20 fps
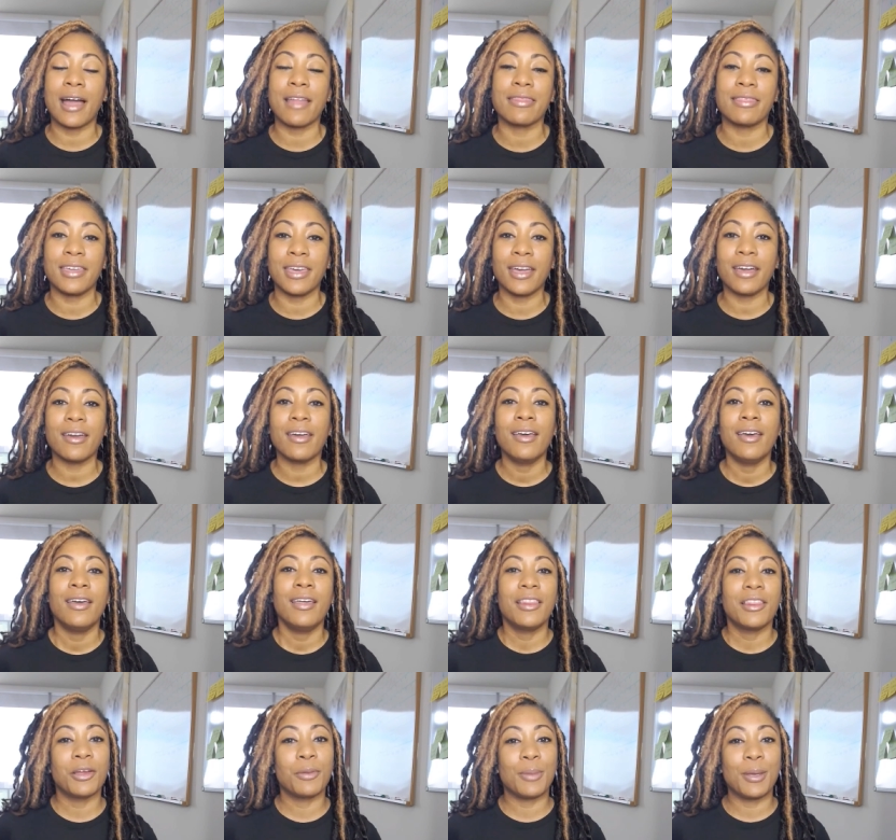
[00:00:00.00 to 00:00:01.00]
I think
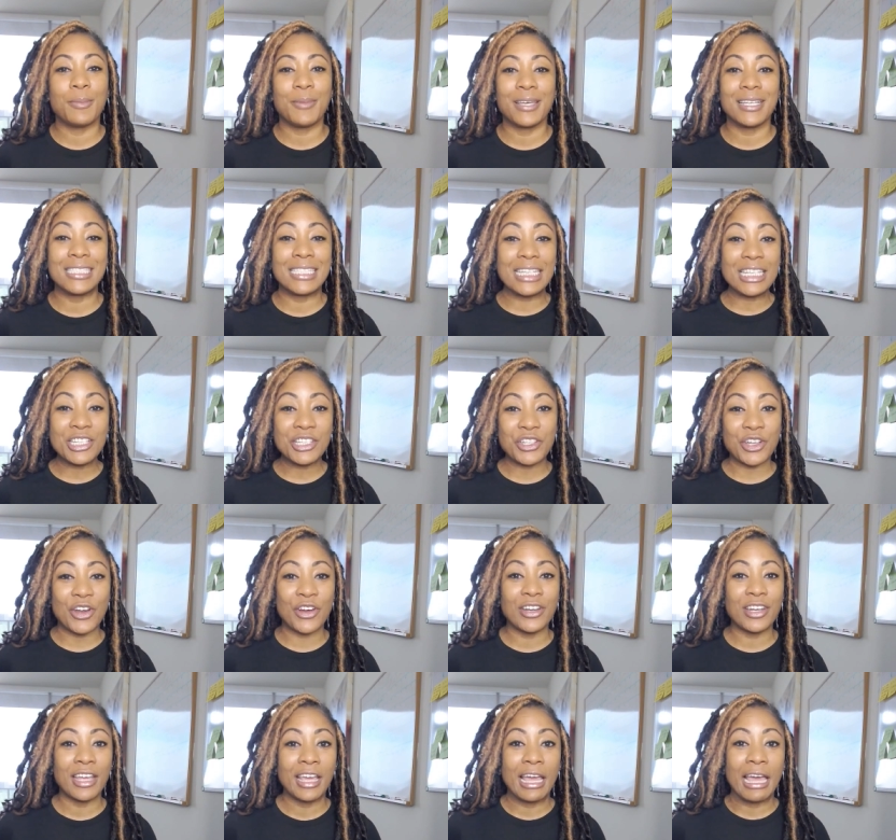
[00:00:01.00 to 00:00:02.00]
there may be a
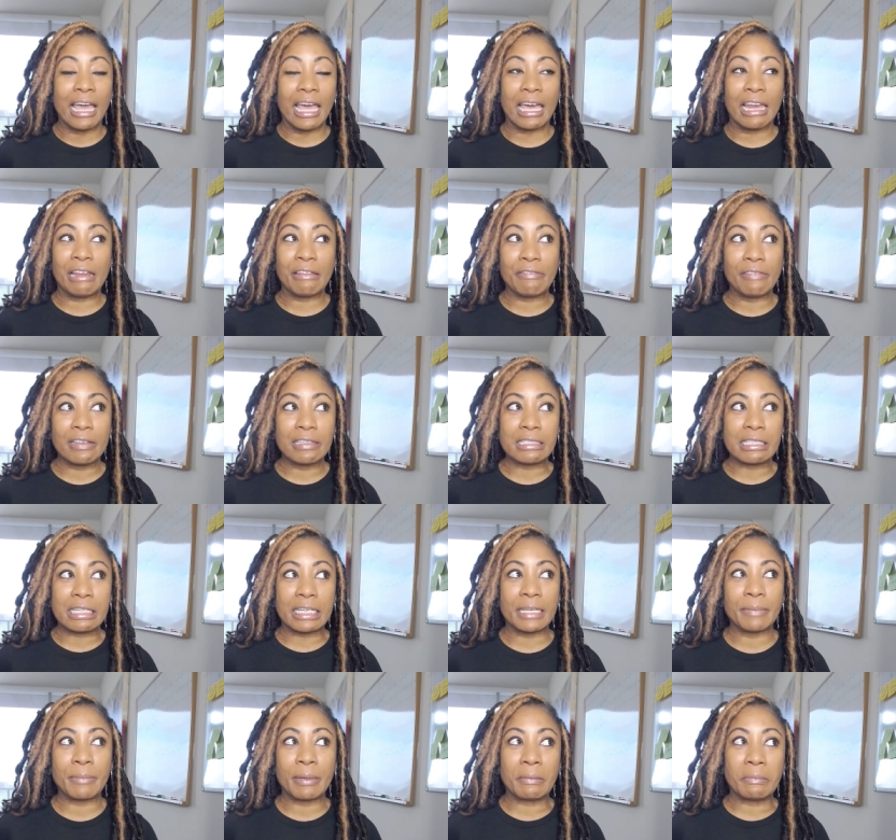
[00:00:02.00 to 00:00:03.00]
t-shirt and it feels
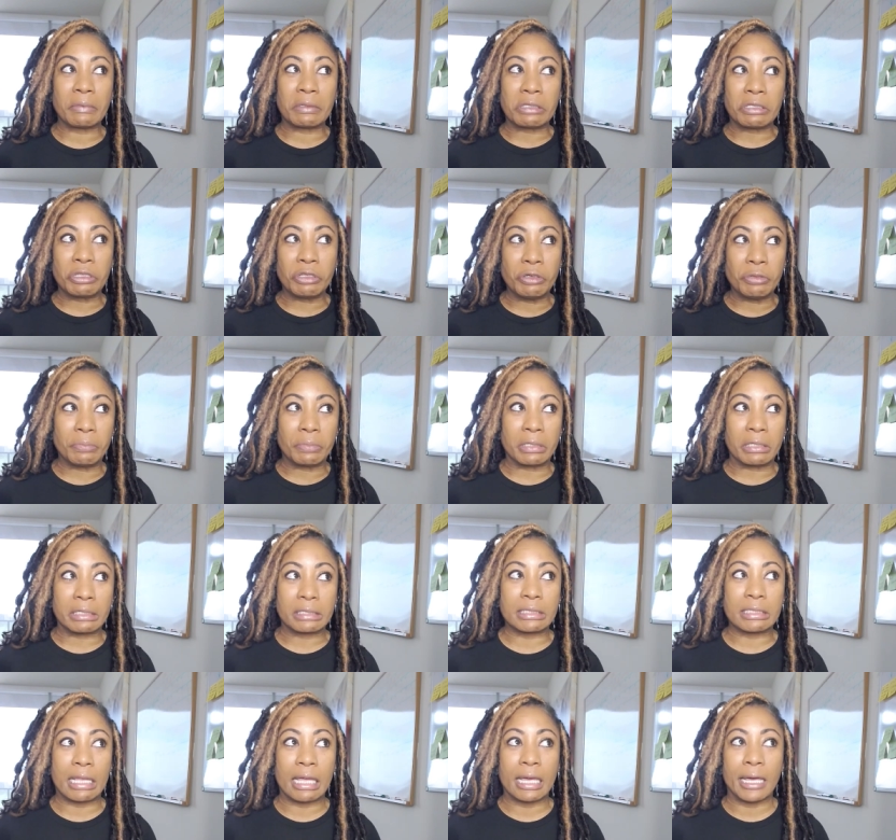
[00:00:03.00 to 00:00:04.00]
like it might be two
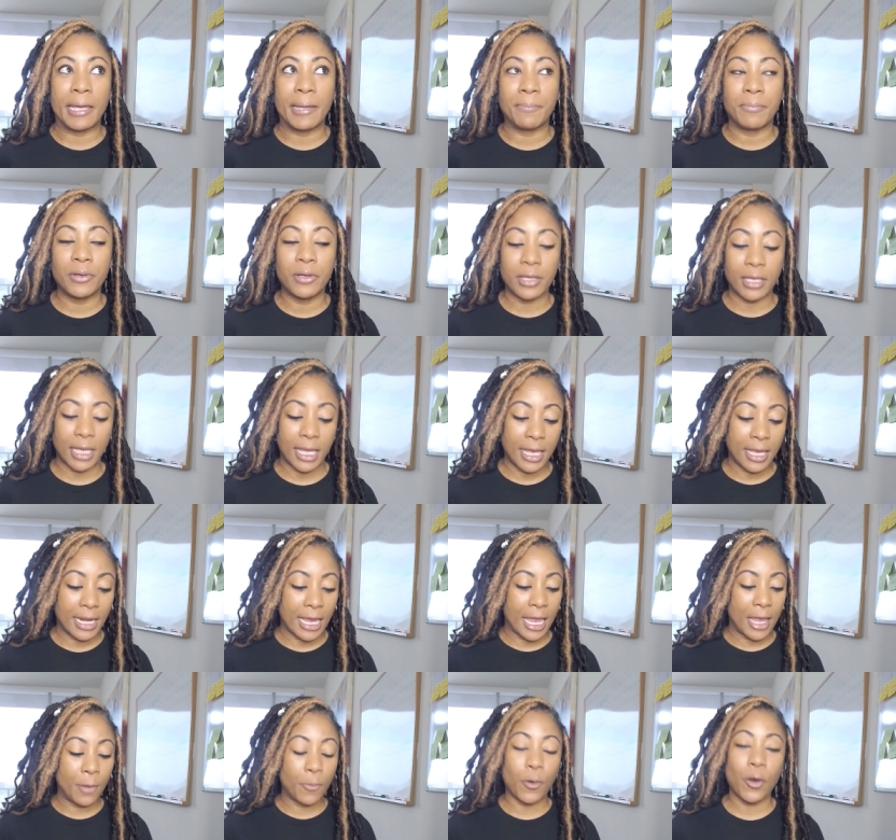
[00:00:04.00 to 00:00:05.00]
books, like a book and
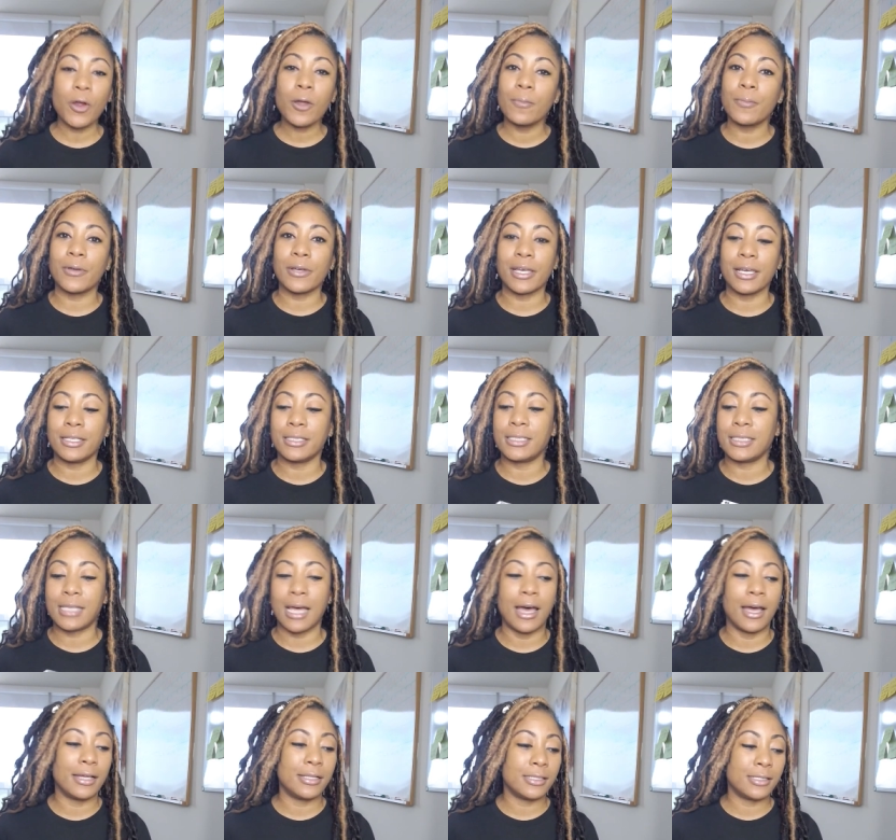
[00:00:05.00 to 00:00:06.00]
a workbook
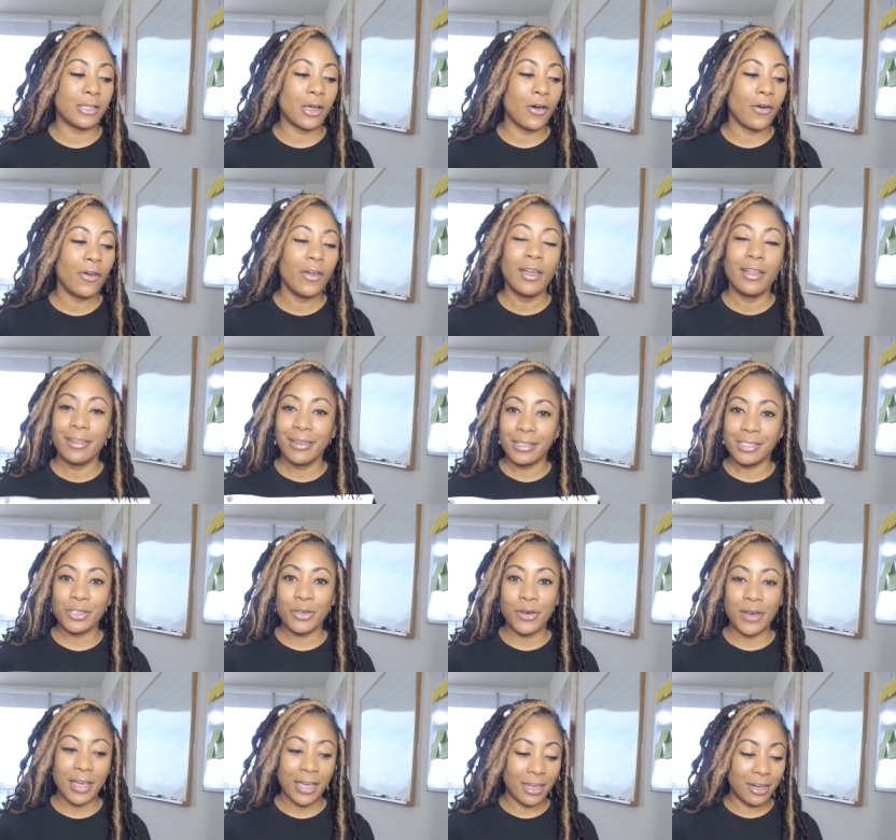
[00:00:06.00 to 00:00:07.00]
inside. So let's
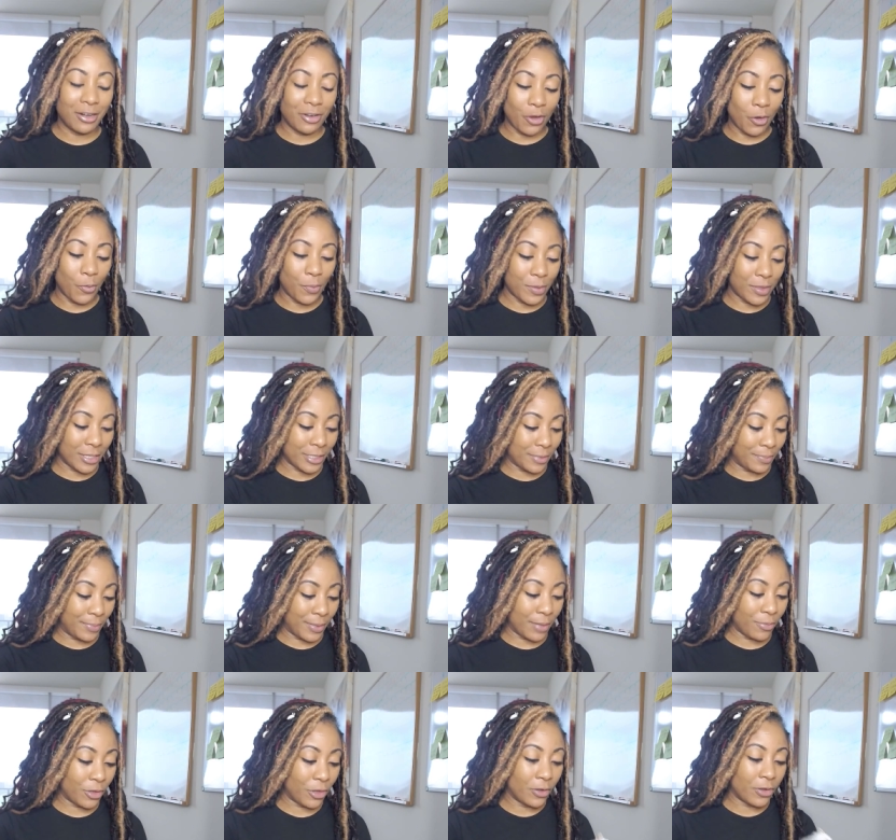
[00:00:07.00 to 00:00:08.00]
go ahead and open this
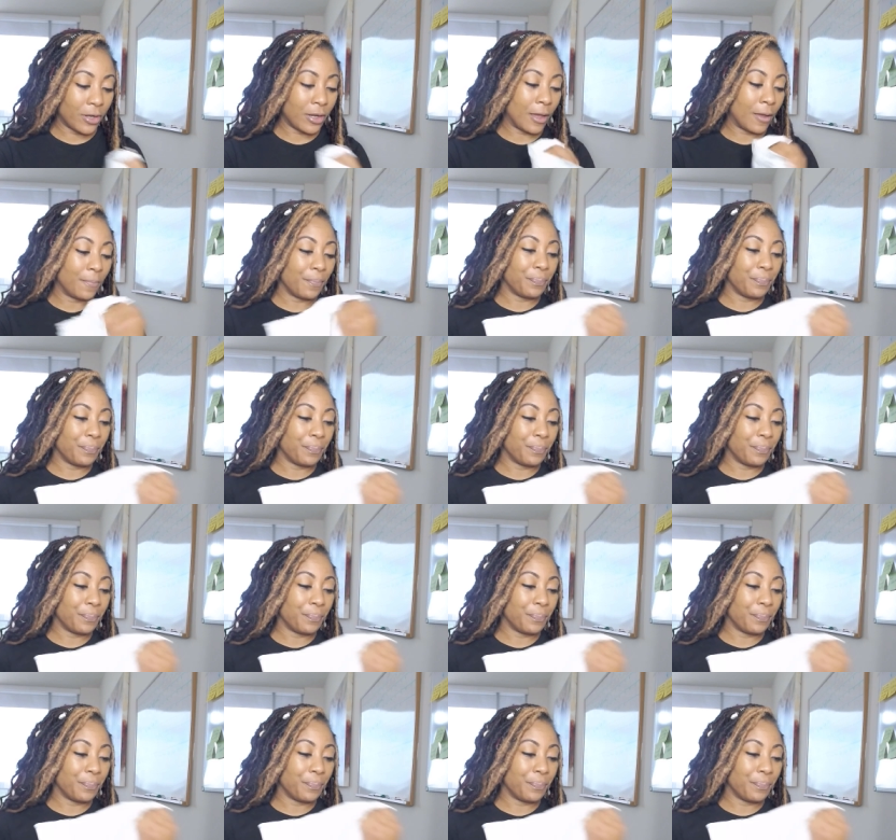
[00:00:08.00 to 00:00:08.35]
baby on up.